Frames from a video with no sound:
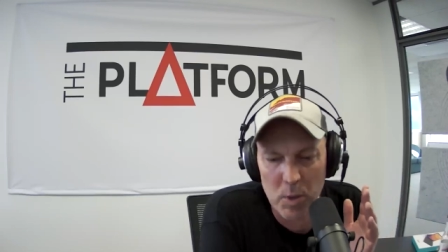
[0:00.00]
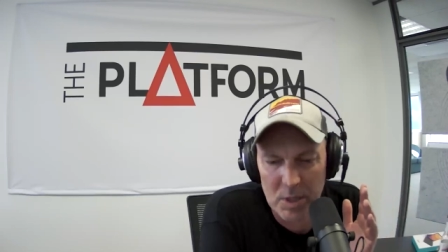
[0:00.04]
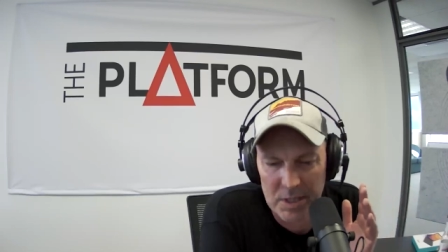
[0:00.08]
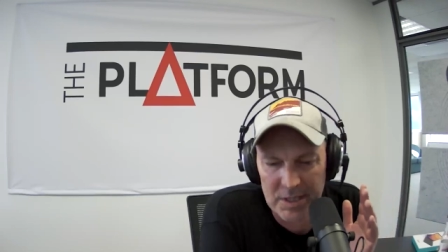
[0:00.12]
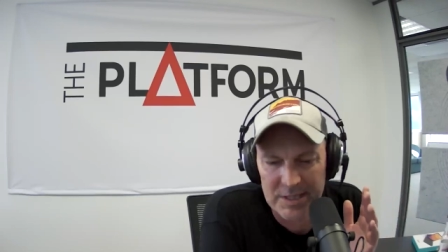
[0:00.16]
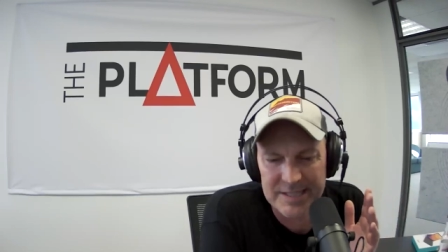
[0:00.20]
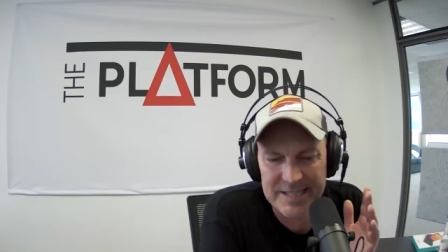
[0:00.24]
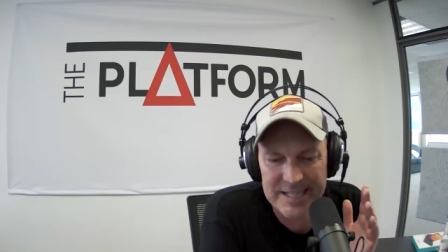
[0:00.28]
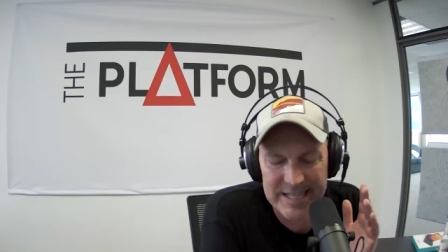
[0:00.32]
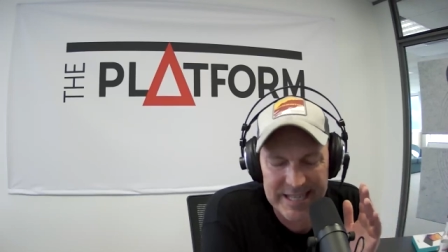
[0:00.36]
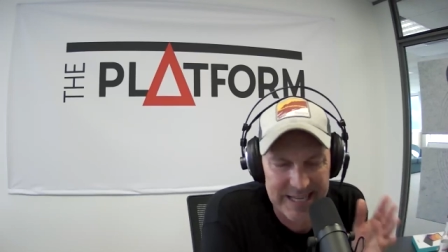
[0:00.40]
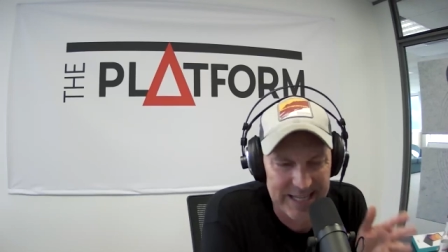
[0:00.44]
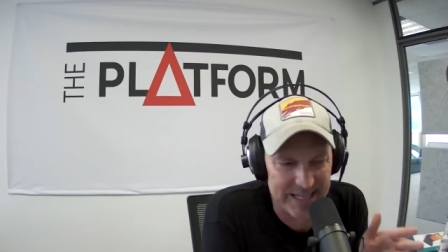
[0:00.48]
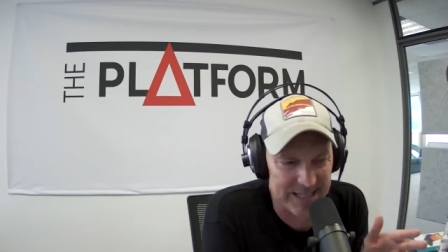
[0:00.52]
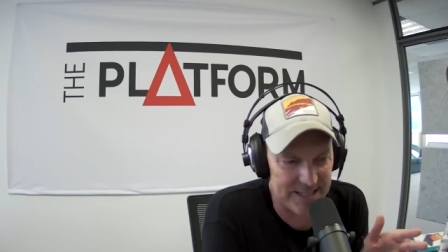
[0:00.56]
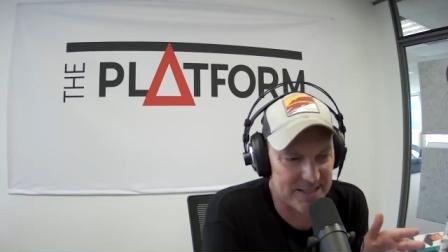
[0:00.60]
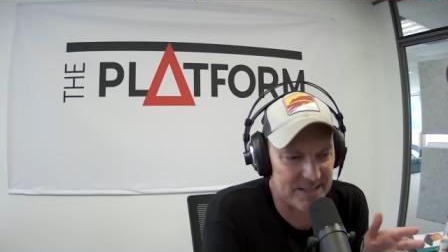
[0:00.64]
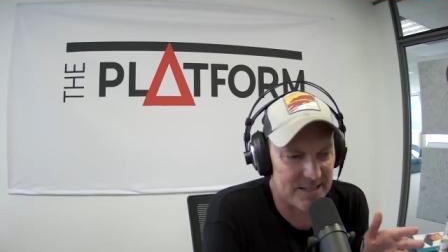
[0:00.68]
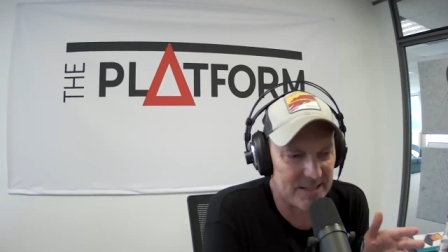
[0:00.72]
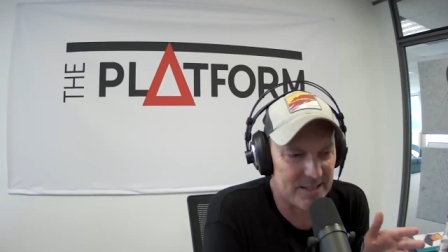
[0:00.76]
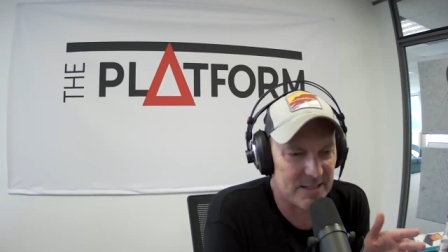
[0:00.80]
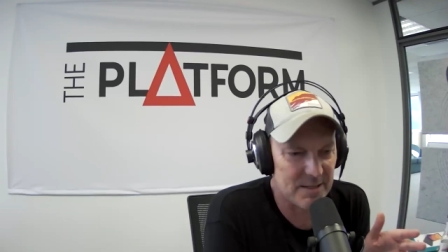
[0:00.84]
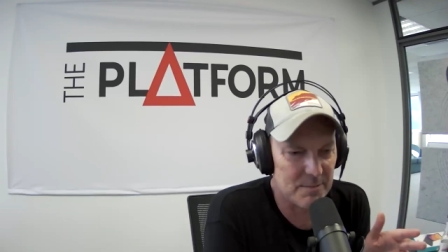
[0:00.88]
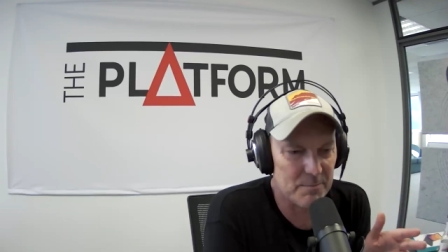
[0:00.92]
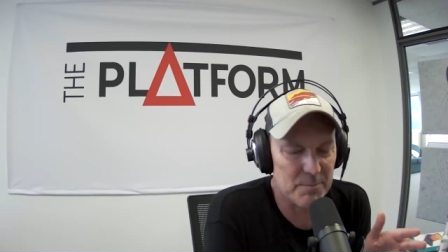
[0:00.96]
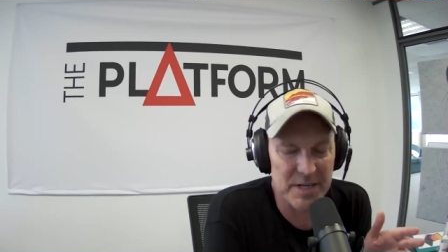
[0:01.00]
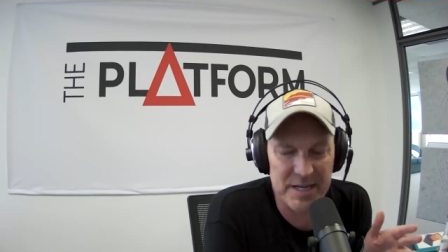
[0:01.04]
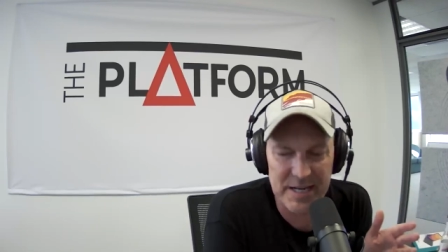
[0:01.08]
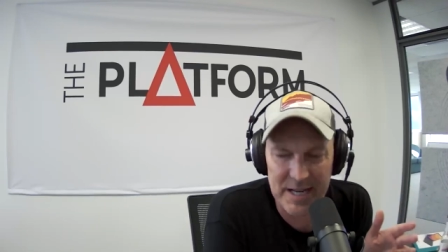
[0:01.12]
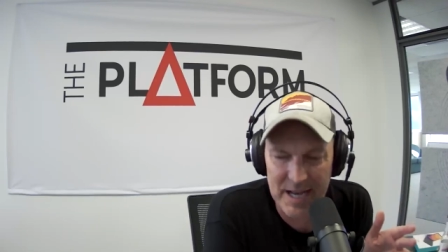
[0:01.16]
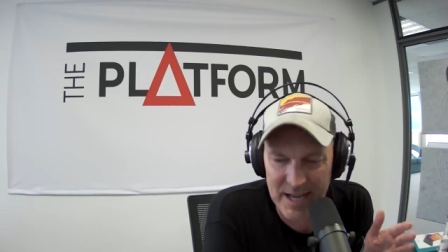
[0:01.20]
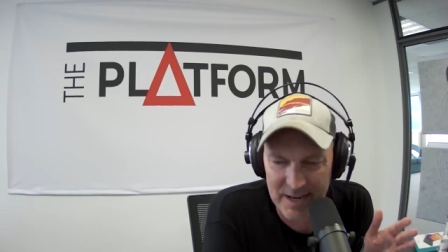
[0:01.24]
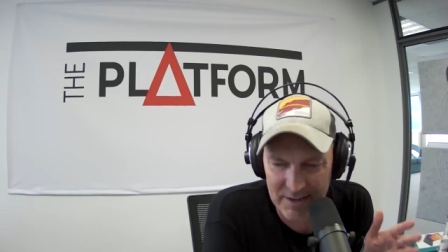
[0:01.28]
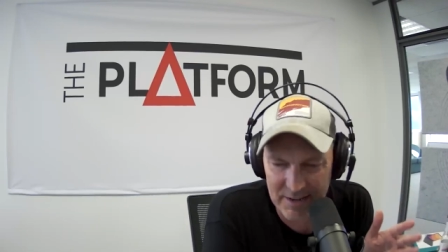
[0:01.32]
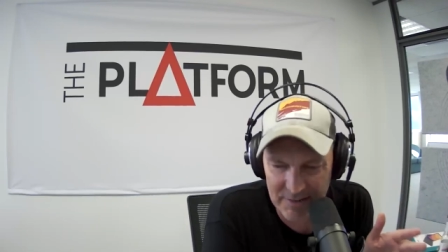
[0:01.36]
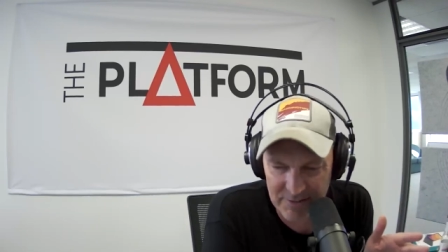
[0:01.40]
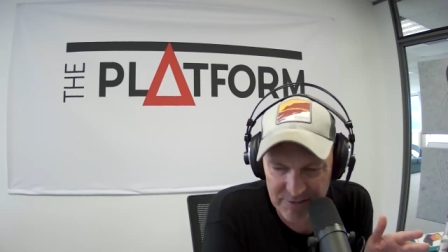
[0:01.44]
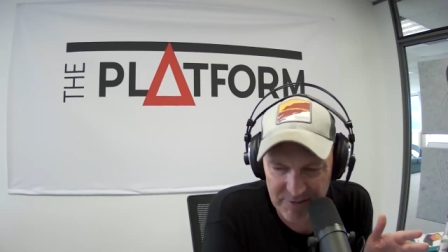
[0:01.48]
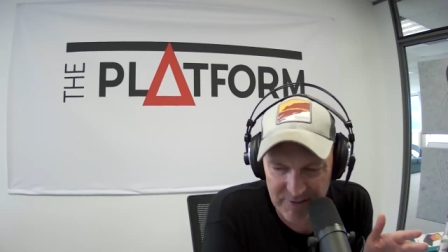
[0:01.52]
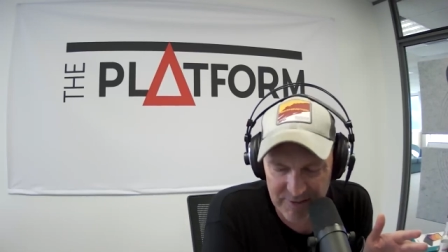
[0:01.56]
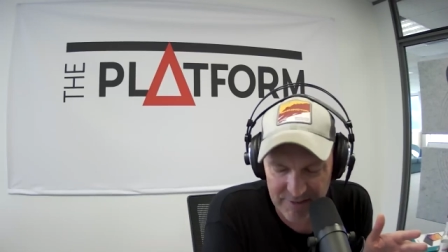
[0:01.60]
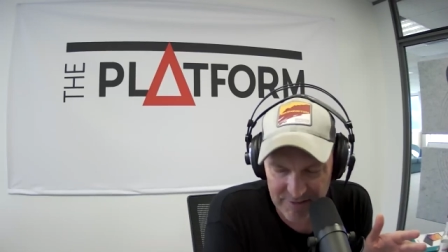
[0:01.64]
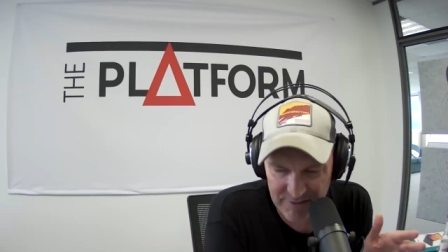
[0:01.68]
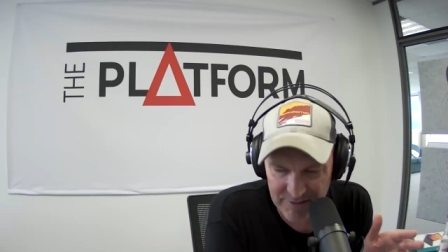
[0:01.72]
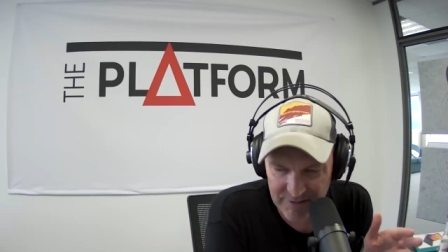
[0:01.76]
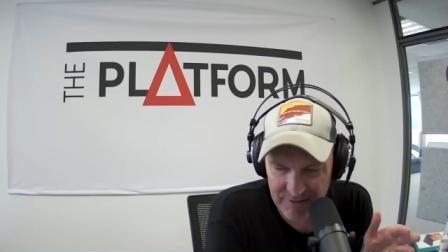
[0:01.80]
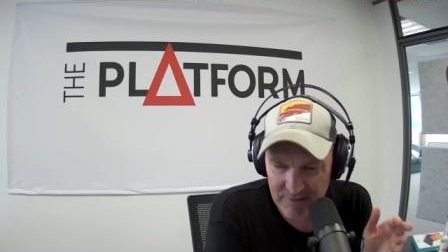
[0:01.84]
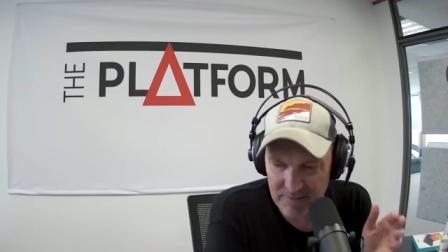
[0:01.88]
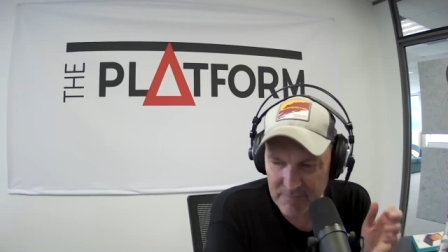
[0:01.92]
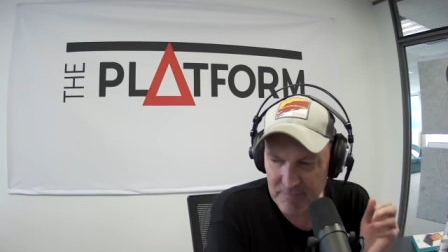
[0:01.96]
will get banana
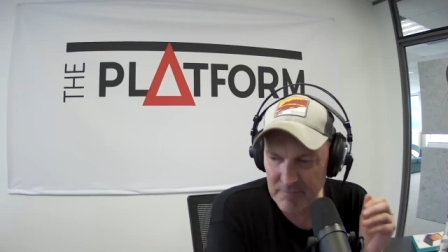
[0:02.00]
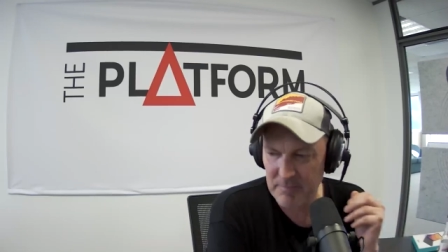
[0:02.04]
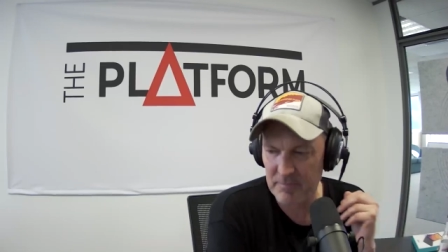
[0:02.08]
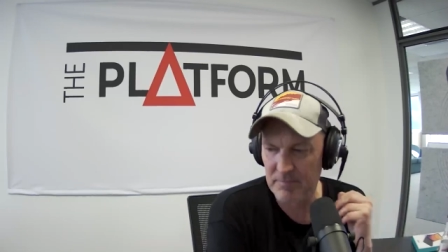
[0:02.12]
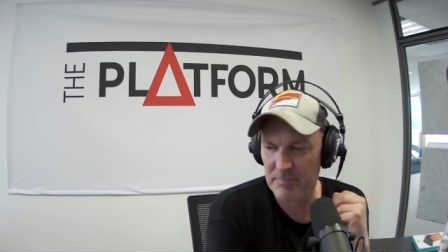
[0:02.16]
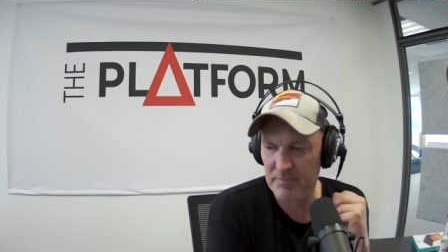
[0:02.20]
skins.